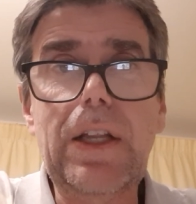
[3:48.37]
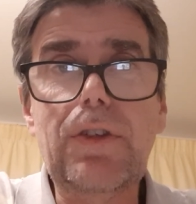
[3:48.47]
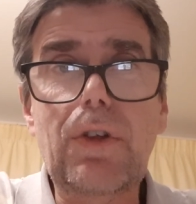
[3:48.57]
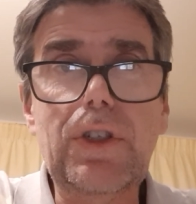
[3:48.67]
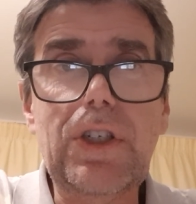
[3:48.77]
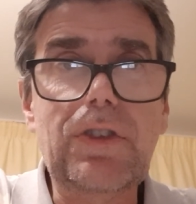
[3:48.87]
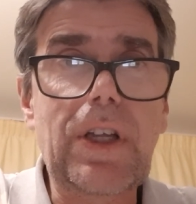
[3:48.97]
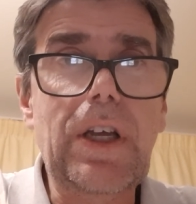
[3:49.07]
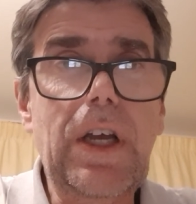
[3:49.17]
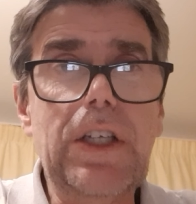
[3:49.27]
It's not just
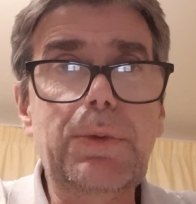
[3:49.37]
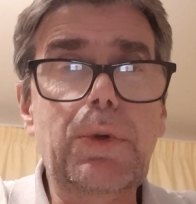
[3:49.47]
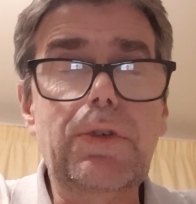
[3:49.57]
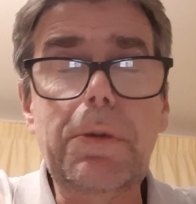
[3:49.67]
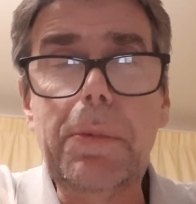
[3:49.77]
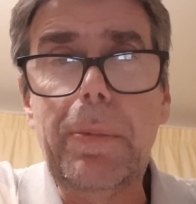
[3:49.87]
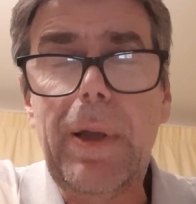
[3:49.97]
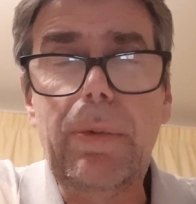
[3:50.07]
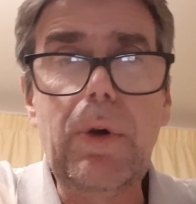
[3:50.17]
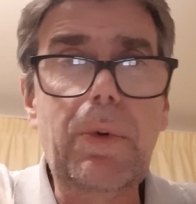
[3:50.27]
a small group of
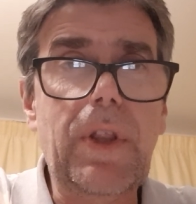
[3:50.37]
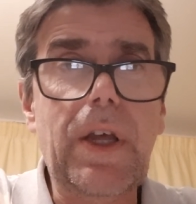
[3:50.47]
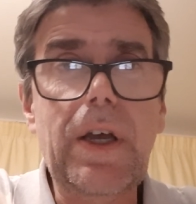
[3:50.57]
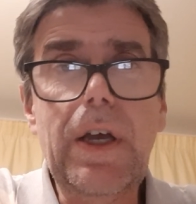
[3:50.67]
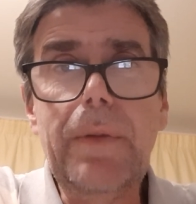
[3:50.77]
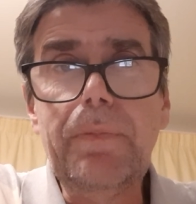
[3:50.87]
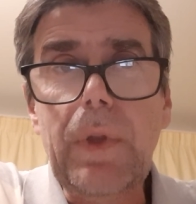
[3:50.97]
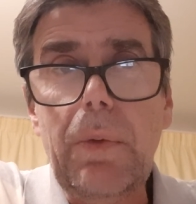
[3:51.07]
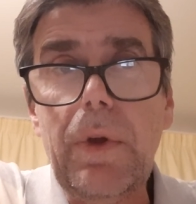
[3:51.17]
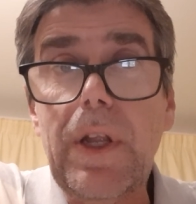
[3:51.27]
people with
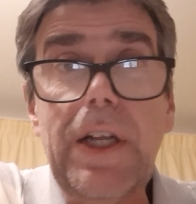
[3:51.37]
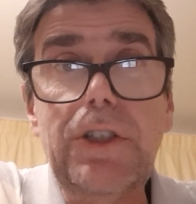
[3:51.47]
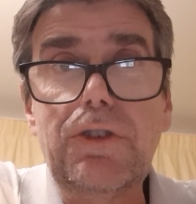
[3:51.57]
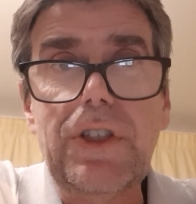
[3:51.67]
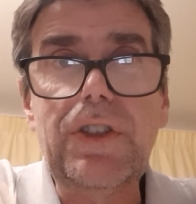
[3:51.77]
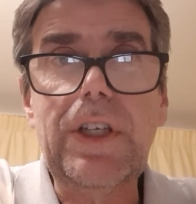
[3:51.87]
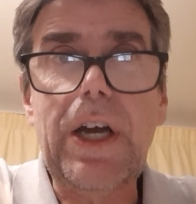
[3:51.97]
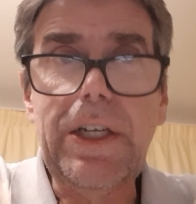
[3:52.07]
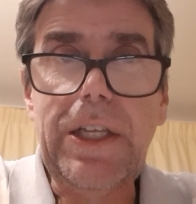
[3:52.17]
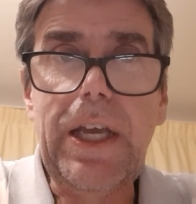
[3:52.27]
an interesting
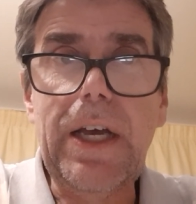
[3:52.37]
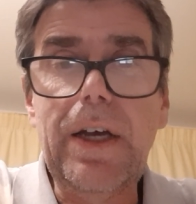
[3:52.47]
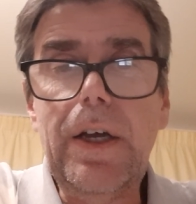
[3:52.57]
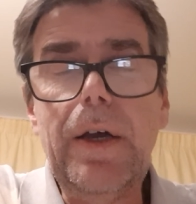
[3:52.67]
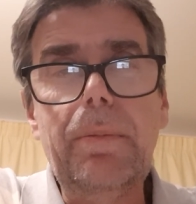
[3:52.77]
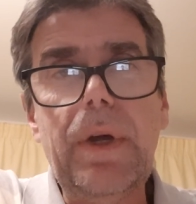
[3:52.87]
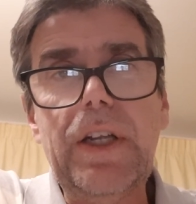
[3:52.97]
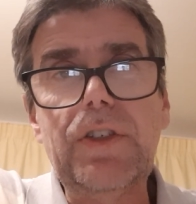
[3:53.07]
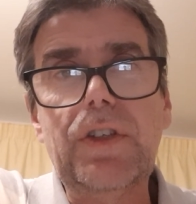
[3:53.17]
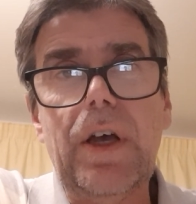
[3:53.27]
idea, but
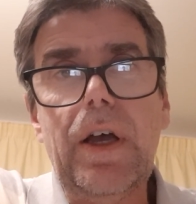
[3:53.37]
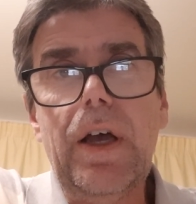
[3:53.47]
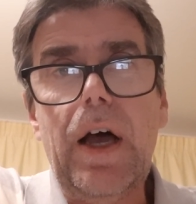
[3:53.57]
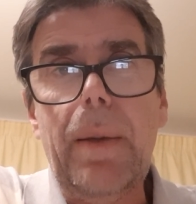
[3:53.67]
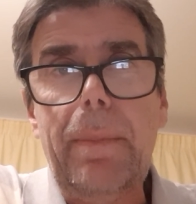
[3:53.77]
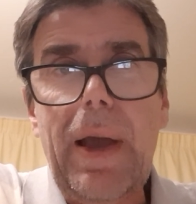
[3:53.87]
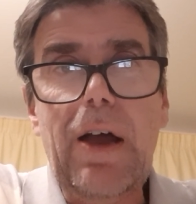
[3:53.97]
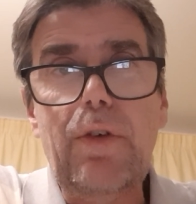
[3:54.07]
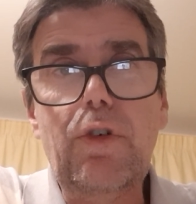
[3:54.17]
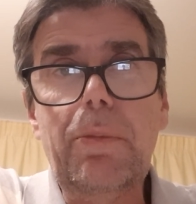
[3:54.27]
it's a
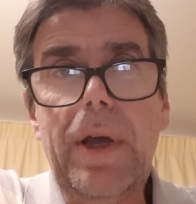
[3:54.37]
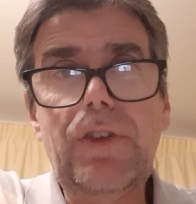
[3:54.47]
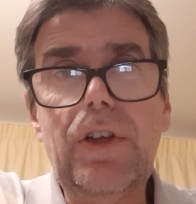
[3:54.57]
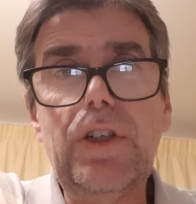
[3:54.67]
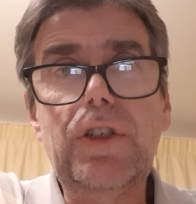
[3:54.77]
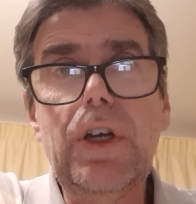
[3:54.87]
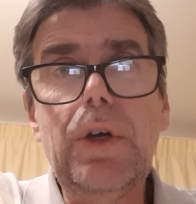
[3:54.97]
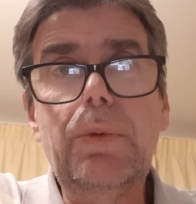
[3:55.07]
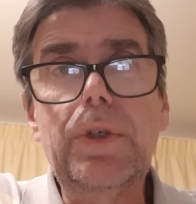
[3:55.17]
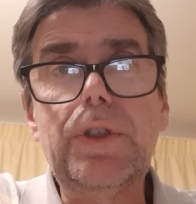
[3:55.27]
powerful message
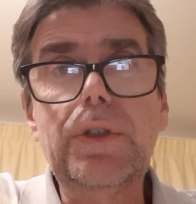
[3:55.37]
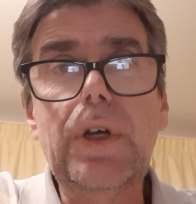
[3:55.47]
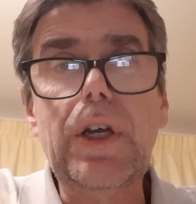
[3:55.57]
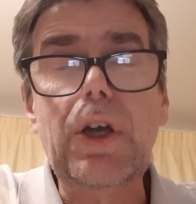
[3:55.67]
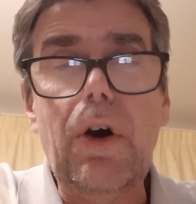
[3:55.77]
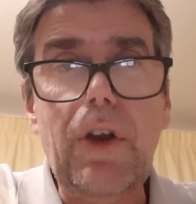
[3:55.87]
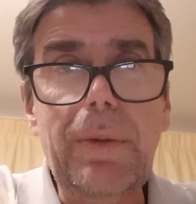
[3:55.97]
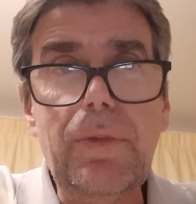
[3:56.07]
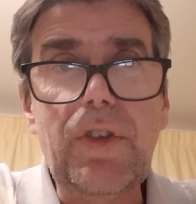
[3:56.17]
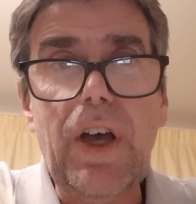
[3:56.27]
which God
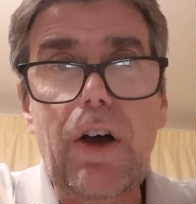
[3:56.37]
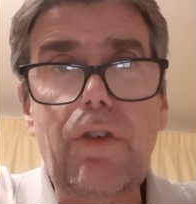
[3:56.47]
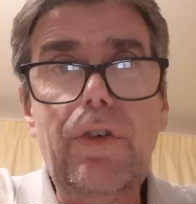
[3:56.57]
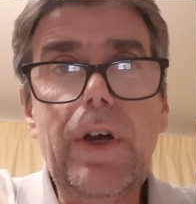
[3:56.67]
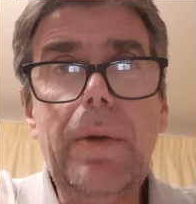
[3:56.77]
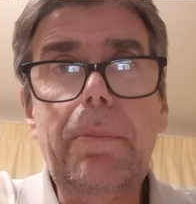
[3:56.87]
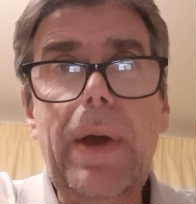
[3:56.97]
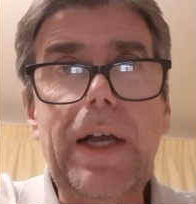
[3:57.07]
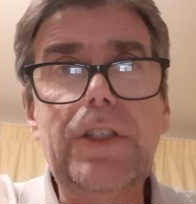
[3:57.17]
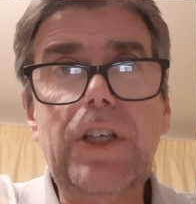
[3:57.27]
himself
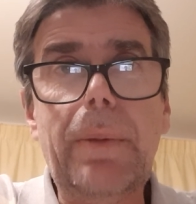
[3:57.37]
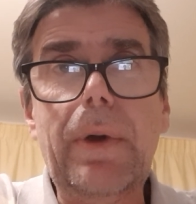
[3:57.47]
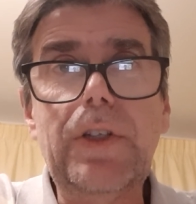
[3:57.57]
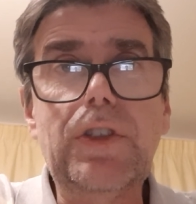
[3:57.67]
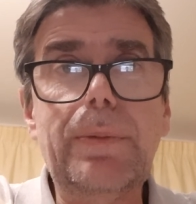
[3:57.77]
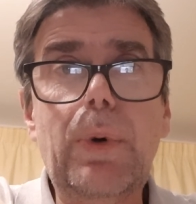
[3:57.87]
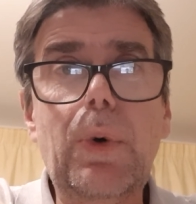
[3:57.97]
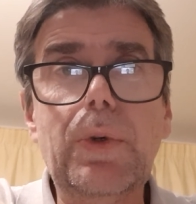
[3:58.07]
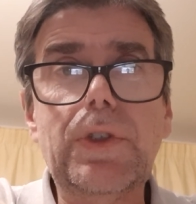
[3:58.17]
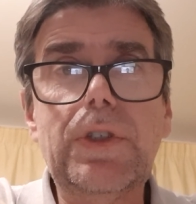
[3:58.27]
backs up and
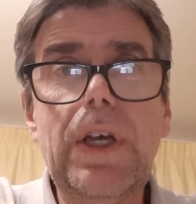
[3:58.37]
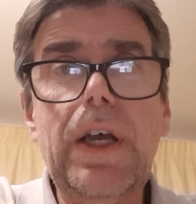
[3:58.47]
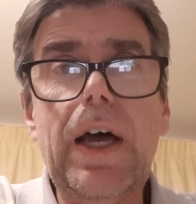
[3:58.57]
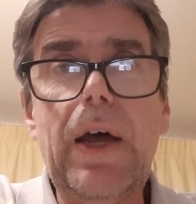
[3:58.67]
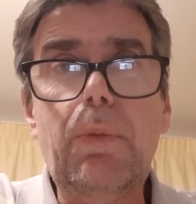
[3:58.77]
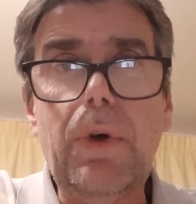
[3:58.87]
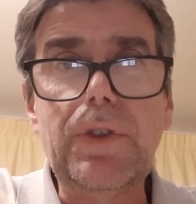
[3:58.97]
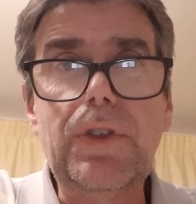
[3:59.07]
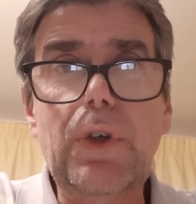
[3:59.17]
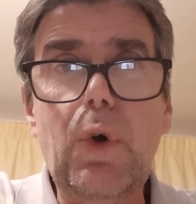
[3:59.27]
supports, and
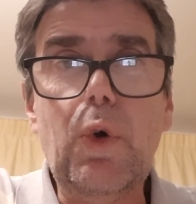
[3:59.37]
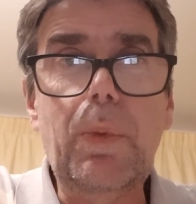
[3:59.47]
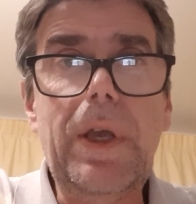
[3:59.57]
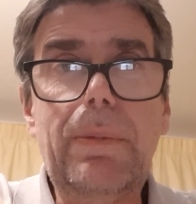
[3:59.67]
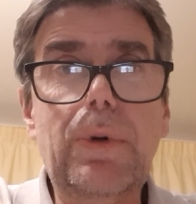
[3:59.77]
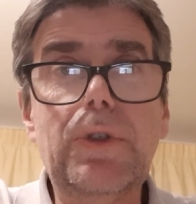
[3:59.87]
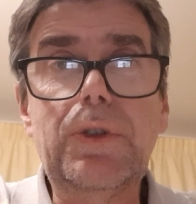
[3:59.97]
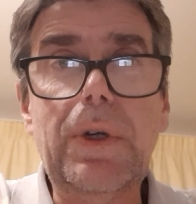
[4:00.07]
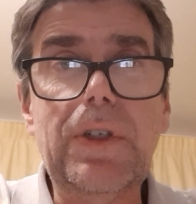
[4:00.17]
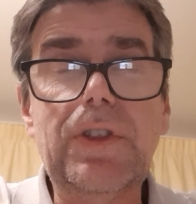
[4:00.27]
wants all people
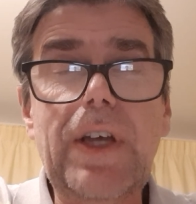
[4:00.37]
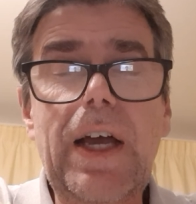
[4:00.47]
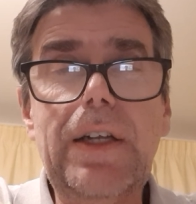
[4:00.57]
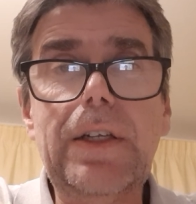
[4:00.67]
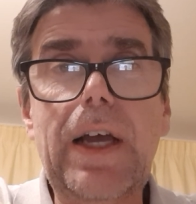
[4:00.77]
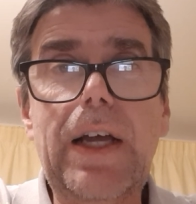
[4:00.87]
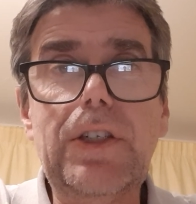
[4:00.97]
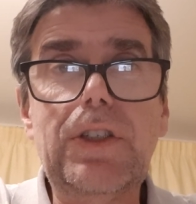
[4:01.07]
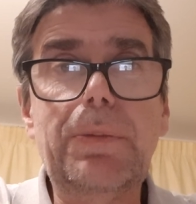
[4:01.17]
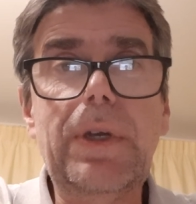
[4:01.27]
understand
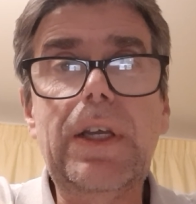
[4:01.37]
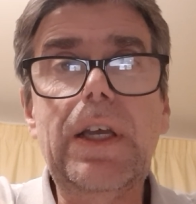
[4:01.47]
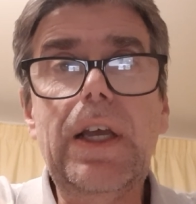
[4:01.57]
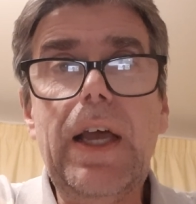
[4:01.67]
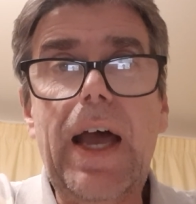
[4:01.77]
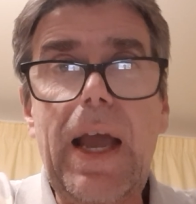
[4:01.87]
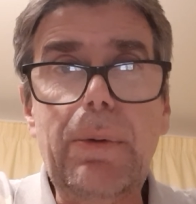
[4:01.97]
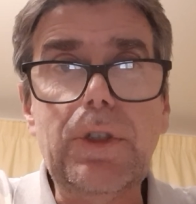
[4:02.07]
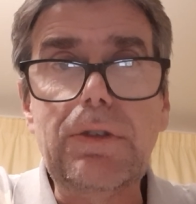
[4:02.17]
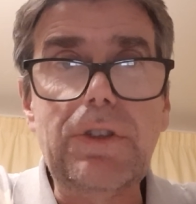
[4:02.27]
and to be
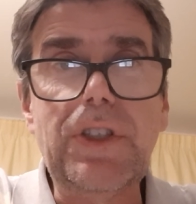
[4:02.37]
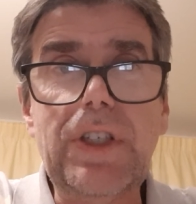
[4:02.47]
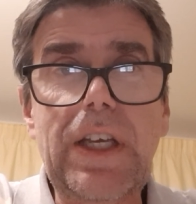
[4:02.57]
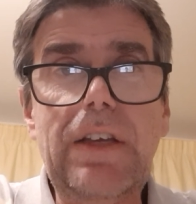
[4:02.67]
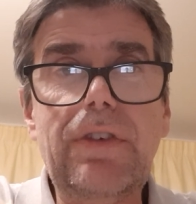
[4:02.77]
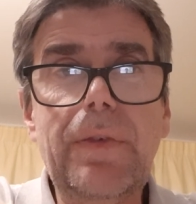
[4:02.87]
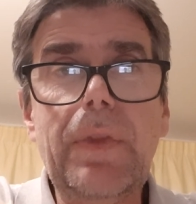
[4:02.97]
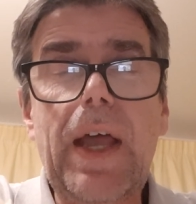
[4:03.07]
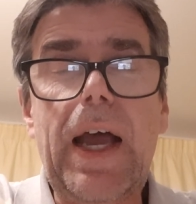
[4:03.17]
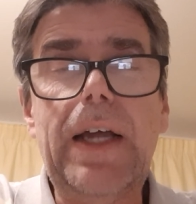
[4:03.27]
able to receive
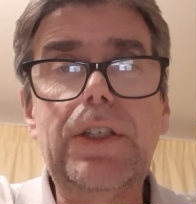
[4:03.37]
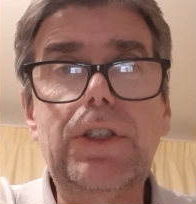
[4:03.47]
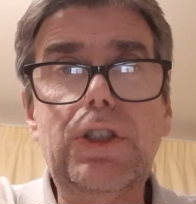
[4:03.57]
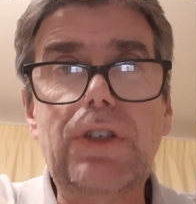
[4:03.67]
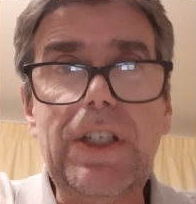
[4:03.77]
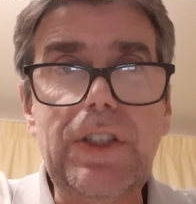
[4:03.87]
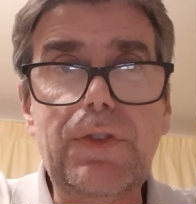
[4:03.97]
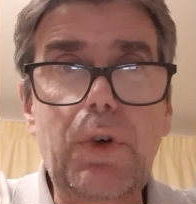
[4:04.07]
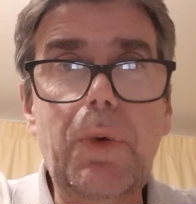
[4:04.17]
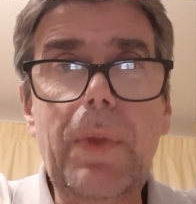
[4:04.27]
and to
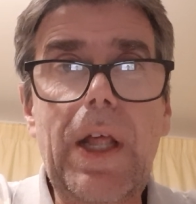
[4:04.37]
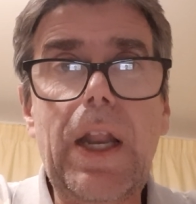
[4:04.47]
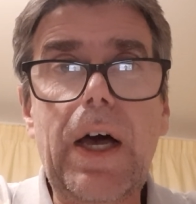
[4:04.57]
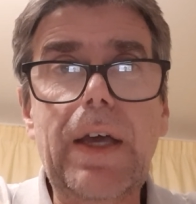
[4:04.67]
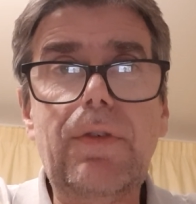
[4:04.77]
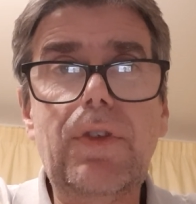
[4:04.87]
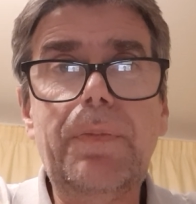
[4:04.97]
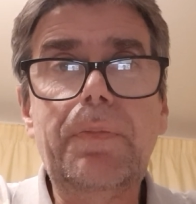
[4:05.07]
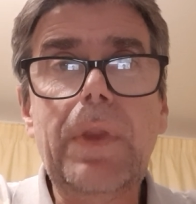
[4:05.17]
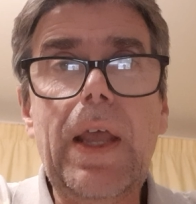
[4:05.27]
transform their lives
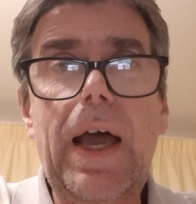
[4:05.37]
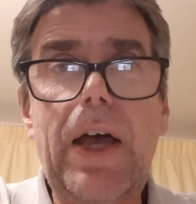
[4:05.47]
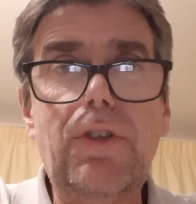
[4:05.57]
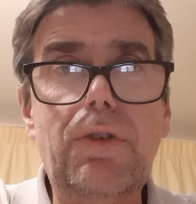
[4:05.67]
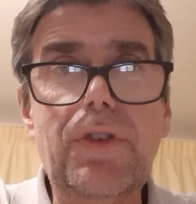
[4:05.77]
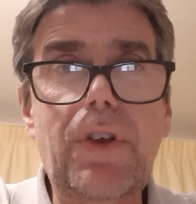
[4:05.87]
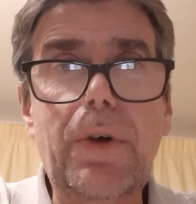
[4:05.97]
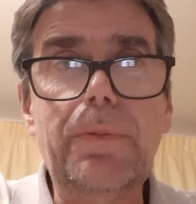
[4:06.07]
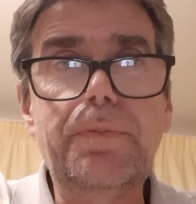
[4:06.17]
as a result.